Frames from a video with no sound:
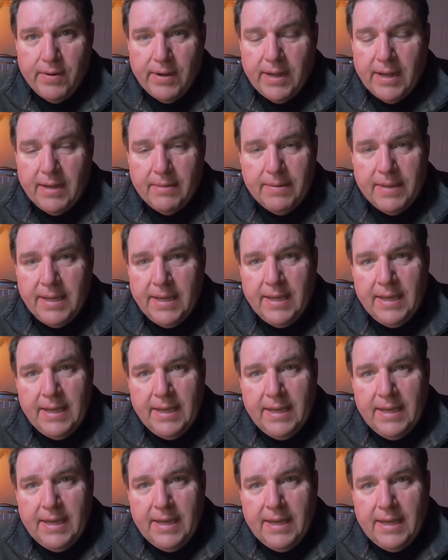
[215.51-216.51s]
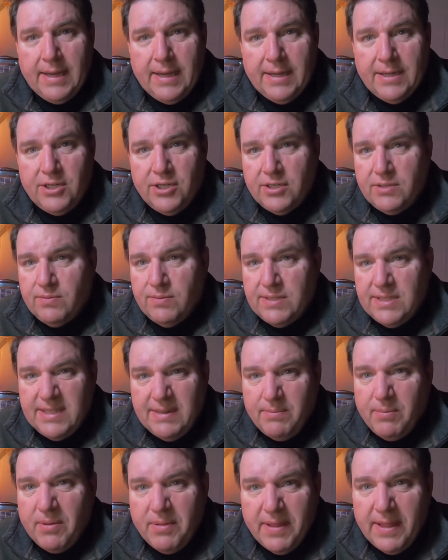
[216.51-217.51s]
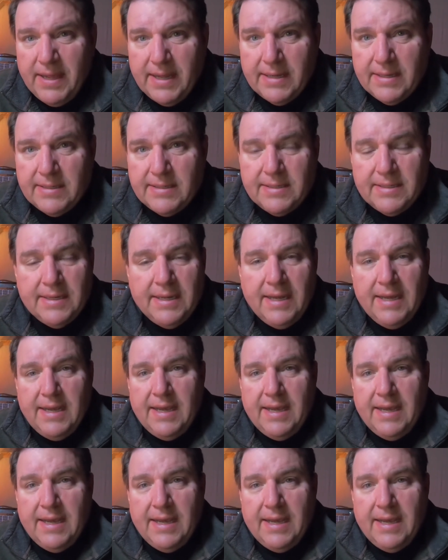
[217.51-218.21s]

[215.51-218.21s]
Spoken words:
hobby just with simple things.